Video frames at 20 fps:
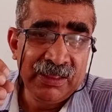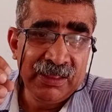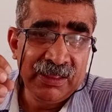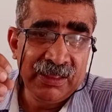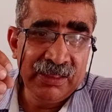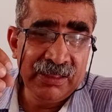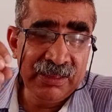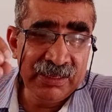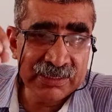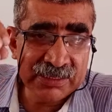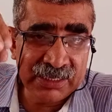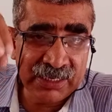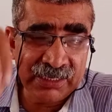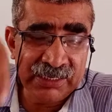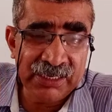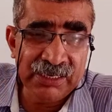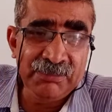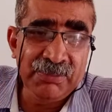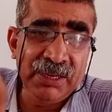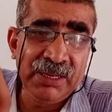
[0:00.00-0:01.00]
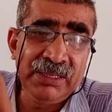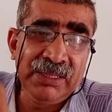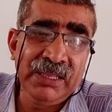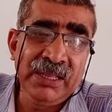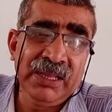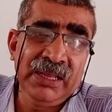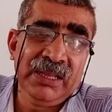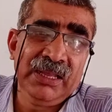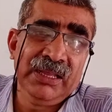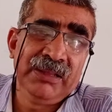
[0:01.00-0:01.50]
is headed by
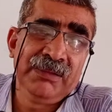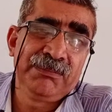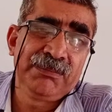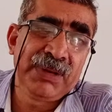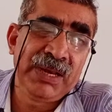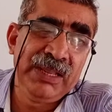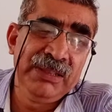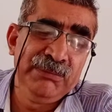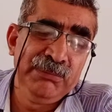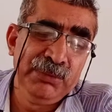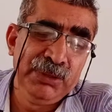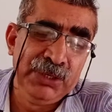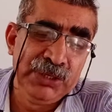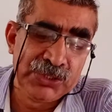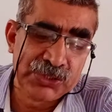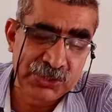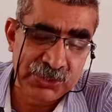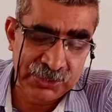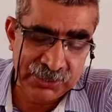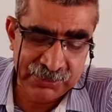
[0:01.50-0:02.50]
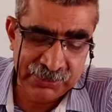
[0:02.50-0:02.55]
the prime minister.